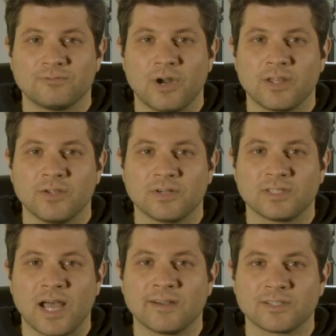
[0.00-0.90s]
Writing your
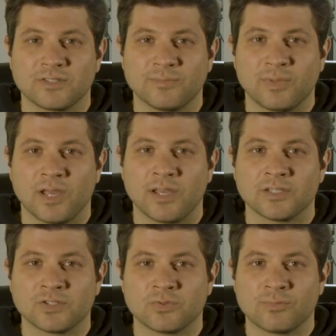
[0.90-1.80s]
entire screenplay
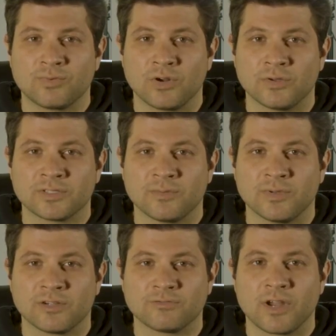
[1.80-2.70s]
in short prose can
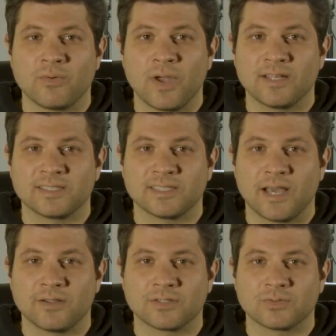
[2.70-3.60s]
be a great way to see
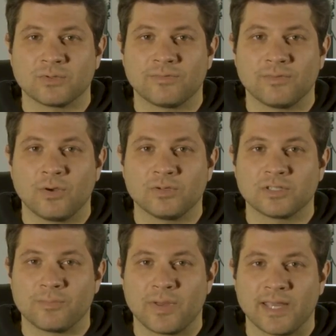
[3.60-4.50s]
how your story flows
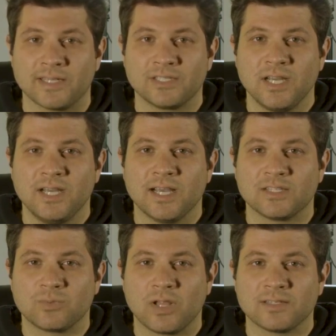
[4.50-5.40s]
on the page,
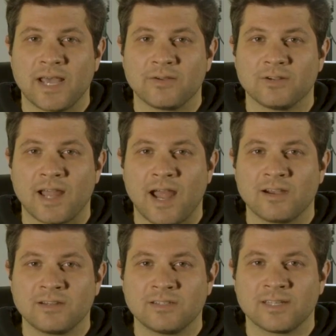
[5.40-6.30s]
as well as how your
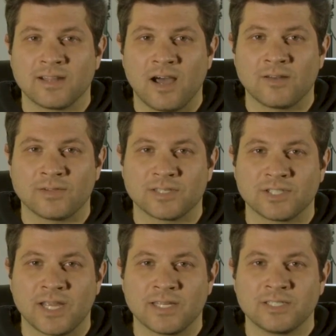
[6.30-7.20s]
characters and conflict
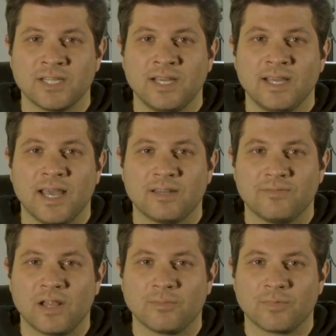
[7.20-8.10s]
change and
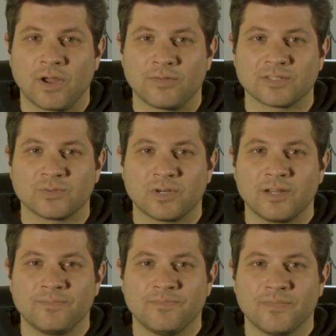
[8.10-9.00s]
develop throughout the story.